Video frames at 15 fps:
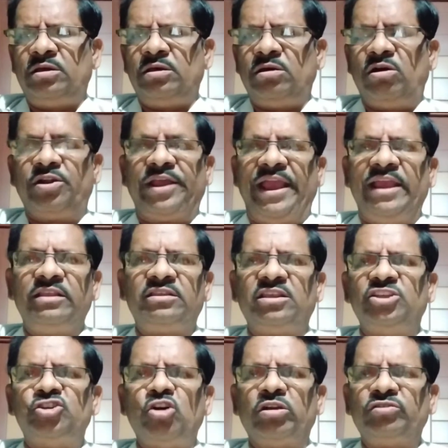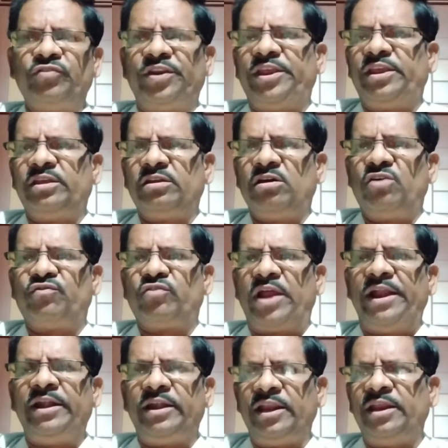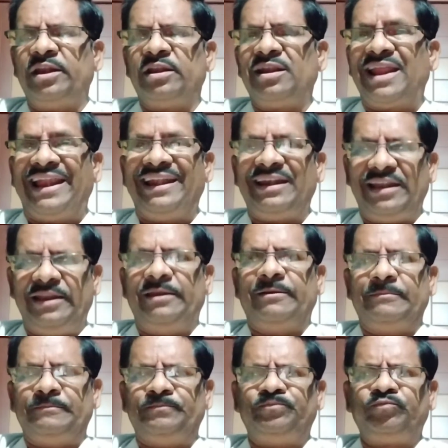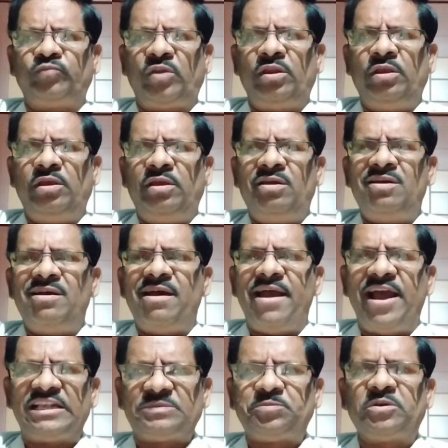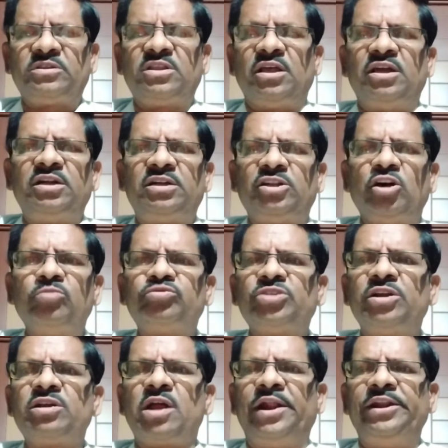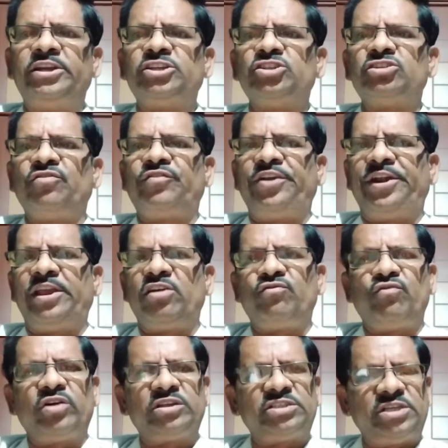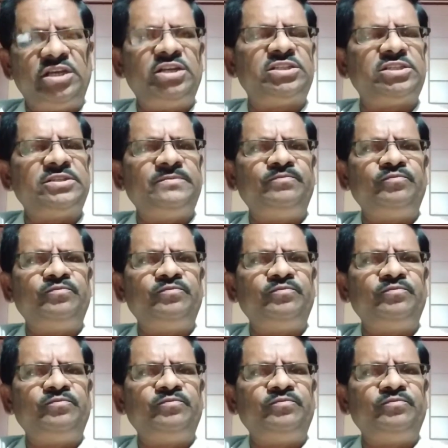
on 8th January of 1919. As per the terms and conditions of Treaty of Versailles